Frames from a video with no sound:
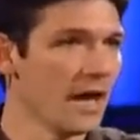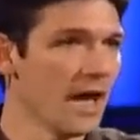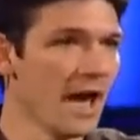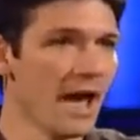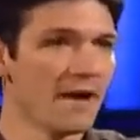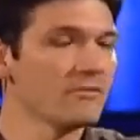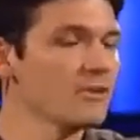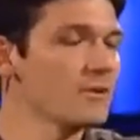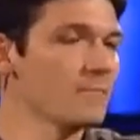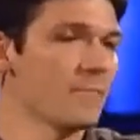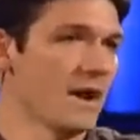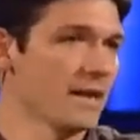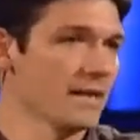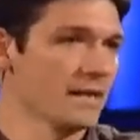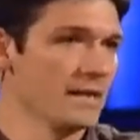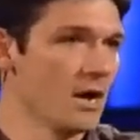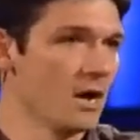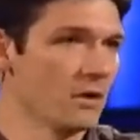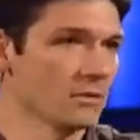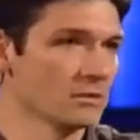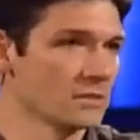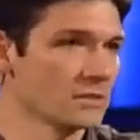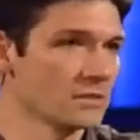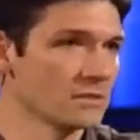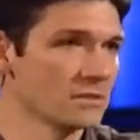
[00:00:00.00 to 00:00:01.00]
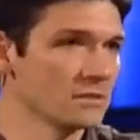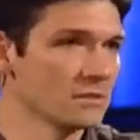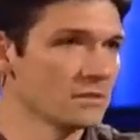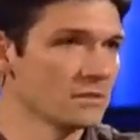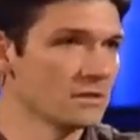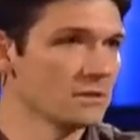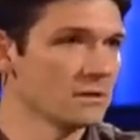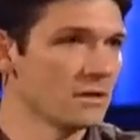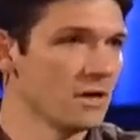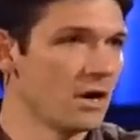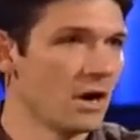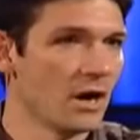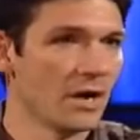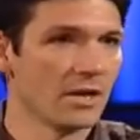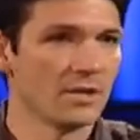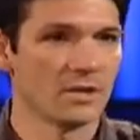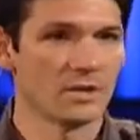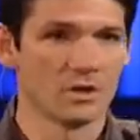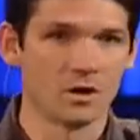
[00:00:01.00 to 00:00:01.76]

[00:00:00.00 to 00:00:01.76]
Everybody knows, all right?